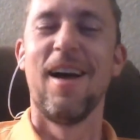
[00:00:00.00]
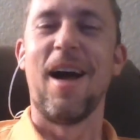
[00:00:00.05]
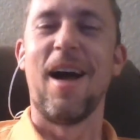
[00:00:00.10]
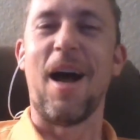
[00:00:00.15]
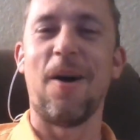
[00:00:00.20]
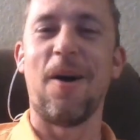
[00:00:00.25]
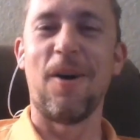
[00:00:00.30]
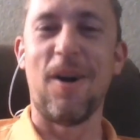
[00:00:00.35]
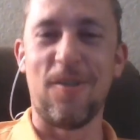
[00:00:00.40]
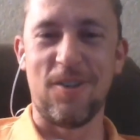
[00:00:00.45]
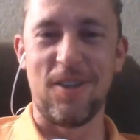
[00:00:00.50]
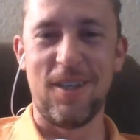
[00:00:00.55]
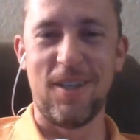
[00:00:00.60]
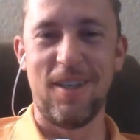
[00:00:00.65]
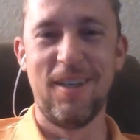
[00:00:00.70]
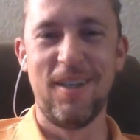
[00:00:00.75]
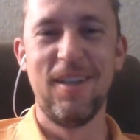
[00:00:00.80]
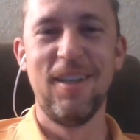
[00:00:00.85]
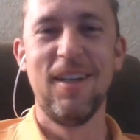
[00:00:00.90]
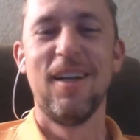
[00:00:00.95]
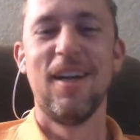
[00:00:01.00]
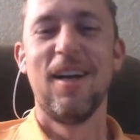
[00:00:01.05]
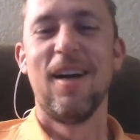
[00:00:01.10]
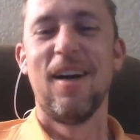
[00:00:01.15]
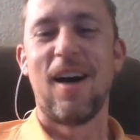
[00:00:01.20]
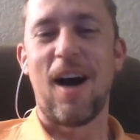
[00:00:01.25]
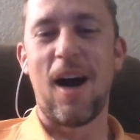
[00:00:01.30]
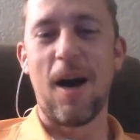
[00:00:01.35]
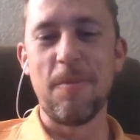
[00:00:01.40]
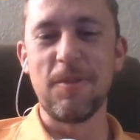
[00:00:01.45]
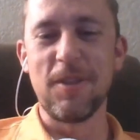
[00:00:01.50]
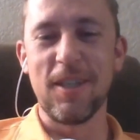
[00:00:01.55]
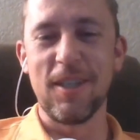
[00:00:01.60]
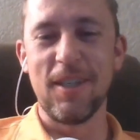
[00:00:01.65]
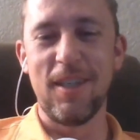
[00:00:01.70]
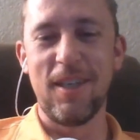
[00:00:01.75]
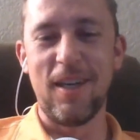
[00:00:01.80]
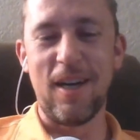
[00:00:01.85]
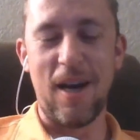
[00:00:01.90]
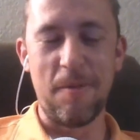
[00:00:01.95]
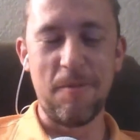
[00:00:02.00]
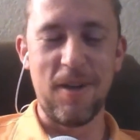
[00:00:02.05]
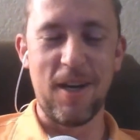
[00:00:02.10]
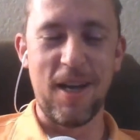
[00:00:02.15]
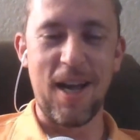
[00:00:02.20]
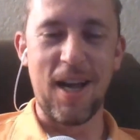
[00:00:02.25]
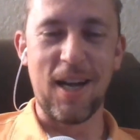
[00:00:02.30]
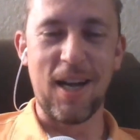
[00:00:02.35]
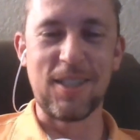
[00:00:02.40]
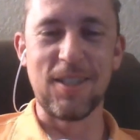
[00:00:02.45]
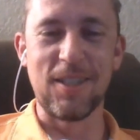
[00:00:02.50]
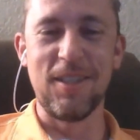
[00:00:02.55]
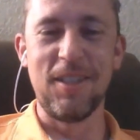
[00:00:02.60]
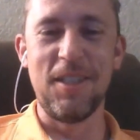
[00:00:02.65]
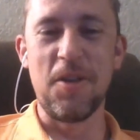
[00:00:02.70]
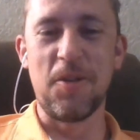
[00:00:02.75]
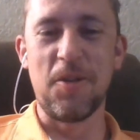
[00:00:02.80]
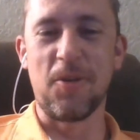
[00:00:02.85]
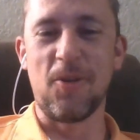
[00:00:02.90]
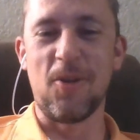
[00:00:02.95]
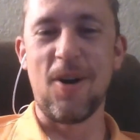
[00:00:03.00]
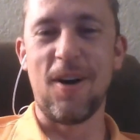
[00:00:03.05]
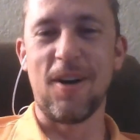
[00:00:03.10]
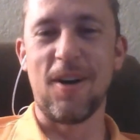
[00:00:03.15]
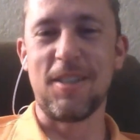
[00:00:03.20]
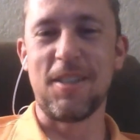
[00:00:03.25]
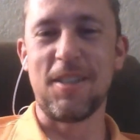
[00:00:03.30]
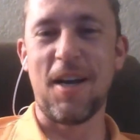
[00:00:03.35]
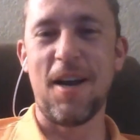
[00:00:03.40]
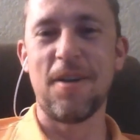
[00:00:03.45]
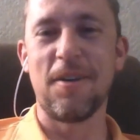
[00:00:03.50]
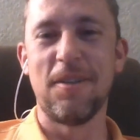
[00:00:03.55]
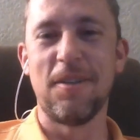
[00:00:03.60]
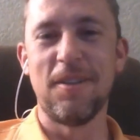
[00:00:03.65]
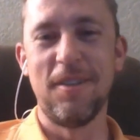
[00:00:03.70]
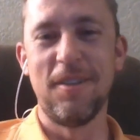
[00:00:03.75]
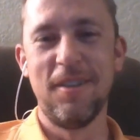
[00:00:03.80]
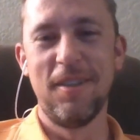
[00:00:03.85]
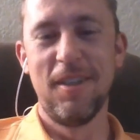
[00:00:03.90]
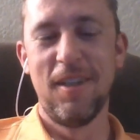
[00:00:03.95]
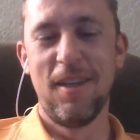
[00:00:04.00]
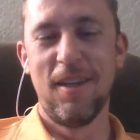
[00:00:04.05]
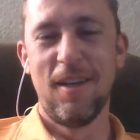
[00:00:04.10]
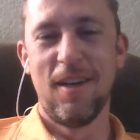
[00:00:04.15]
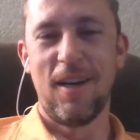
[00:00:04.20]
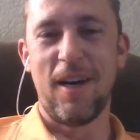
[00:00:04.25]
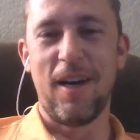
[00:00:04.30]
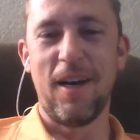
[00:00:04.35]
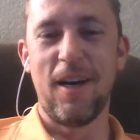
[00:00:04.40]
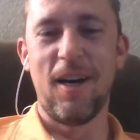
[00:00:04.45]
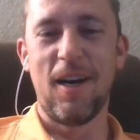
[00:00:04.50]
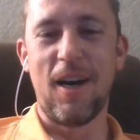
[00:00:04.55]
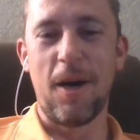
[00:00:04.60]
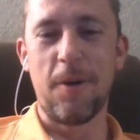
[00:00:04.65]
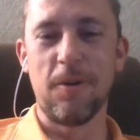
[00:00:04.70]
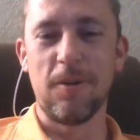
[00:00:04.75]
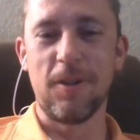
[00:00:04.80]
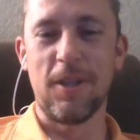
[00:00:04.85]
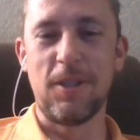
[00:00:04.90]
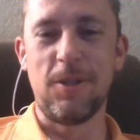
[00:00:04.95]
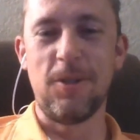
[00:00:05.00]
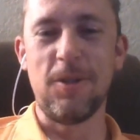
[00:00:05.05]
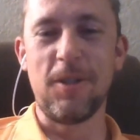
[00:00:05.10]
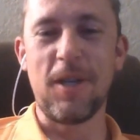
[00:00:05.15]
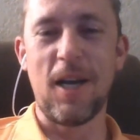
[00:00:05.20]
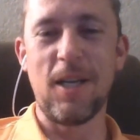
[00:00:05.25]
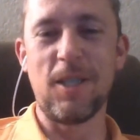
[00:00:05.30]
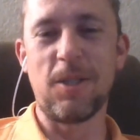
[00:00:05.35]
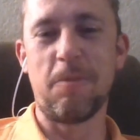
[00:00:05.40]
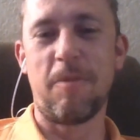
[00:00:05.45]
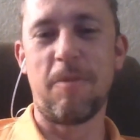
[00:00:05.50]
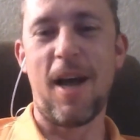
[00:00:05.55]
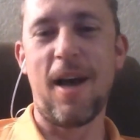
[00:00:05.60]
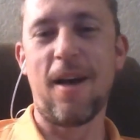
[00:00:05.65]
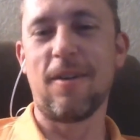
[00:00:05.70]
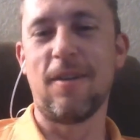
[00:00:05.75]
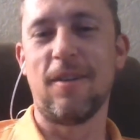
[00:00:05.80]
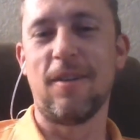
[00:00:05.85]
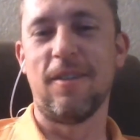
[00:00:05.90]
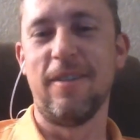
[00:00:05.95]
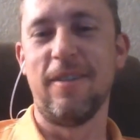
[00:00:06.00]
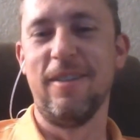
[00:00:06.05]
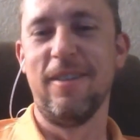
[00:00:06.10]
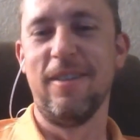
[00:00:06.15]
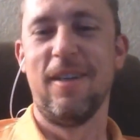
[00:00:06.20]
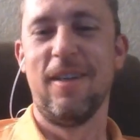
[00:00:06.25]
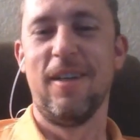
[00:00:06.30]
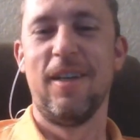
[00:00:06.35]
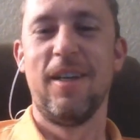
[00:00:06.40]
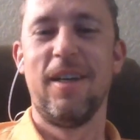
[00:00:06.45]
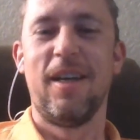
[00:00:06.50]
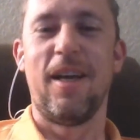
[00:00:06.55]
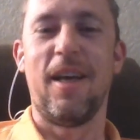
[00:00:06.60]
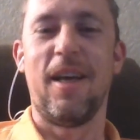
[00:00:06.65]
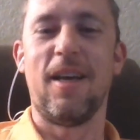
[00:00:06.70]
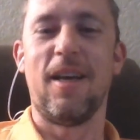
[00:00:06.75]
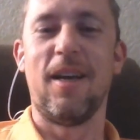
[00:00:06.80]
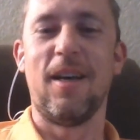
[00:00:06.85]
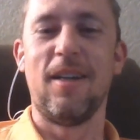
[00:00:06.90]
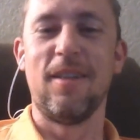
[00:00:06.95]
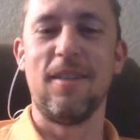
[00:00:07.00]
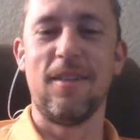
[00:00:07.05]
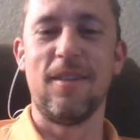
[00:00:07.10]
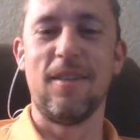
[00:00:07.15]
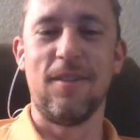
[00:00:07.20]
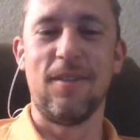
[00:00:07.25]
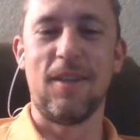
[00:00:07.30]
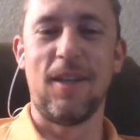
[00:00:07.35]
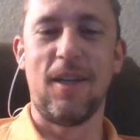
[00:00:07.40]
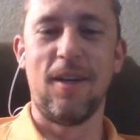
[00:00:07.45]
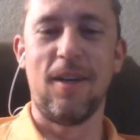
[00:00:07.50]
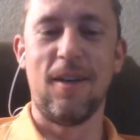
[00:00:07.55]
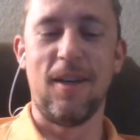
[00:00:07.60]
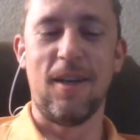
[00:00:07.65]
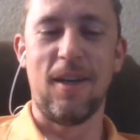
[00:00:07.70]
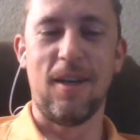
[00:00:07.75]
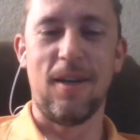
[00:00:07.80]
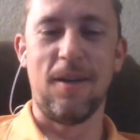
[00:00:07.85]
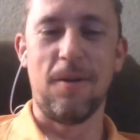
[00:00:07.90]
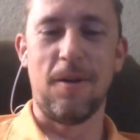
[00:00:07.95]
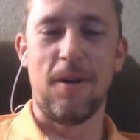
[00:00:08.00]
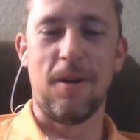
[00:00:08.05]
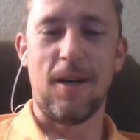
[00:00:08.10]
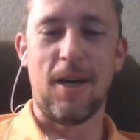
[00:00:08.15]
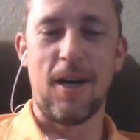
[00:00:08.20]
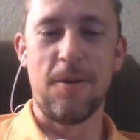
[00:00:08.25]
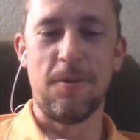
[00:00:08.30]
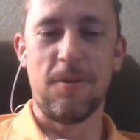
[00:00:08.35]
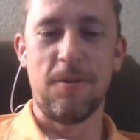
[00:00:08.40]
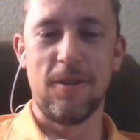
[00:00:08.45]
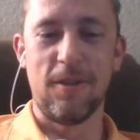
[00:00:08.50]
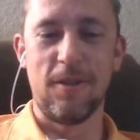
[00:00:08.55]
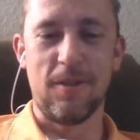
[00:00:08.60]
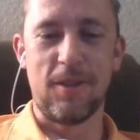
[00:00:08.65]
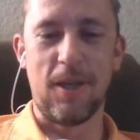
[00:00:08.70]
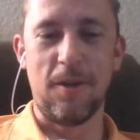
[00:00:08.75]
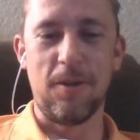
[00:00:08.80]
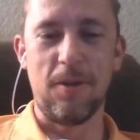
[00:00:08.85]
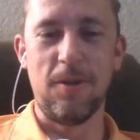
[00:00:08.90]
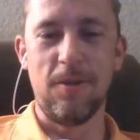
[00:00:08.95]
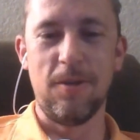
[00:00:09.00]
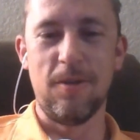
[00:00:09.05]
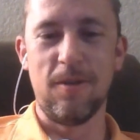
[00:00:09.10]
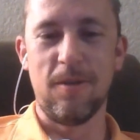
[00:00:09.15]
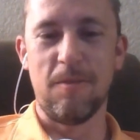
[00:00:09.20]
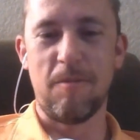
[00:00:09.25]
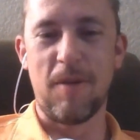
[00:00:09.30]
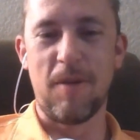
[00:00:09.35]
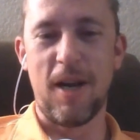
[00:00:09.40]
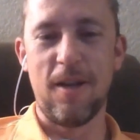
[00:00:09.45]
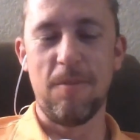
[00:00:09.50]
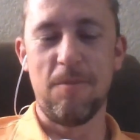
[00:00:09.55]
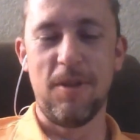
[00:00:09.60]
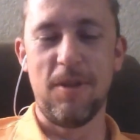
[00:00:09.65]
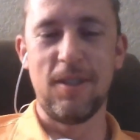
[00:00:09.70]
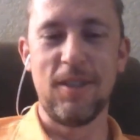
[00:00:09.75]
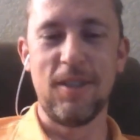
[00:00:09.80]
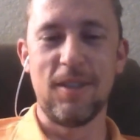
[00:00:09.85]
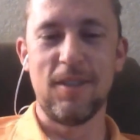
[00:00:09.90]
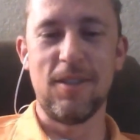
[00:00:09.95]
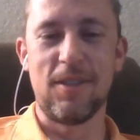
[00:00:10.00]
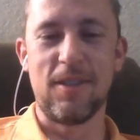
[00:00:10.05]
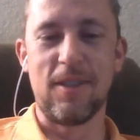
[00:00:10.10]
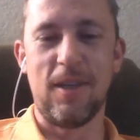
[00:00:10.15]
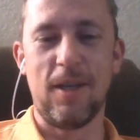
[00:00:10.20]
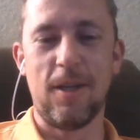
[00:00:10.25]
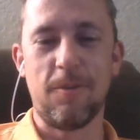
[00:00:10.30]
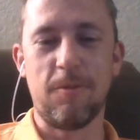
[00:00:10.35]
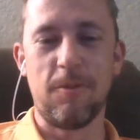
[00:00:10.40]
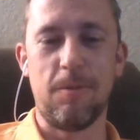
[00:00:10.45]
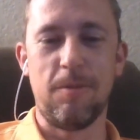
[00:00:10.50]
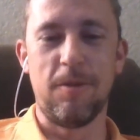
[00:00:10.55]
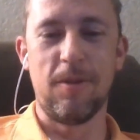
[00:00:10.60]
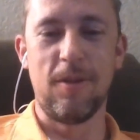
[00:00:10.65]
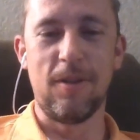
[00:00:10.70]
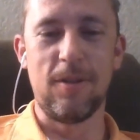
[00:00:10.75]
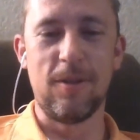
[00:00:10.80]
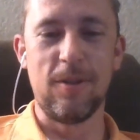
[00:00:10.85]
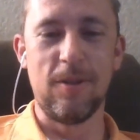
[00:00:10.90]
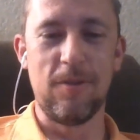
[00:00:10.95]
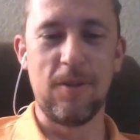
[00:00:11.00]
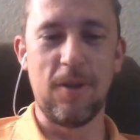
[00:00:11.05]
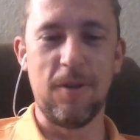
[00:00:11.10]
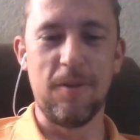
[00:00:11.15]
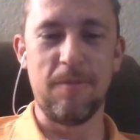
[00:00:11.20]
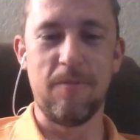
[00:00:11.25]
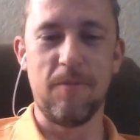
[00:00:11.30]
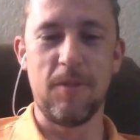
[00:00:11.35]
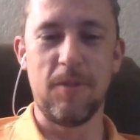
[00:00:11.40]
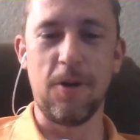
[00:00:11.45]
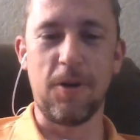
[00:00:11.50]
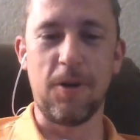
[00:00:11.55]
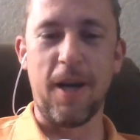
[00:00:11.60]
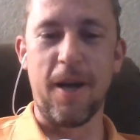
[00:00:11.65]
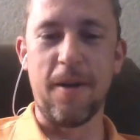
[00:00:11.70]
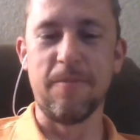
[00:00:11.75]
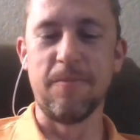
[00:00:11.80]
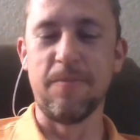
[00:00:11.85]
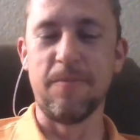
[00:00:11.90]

However, I'm gonna actually throw out a title. I will let you guys battle, and then I will tell you my opinions, and we'll put it to a vote. Okay.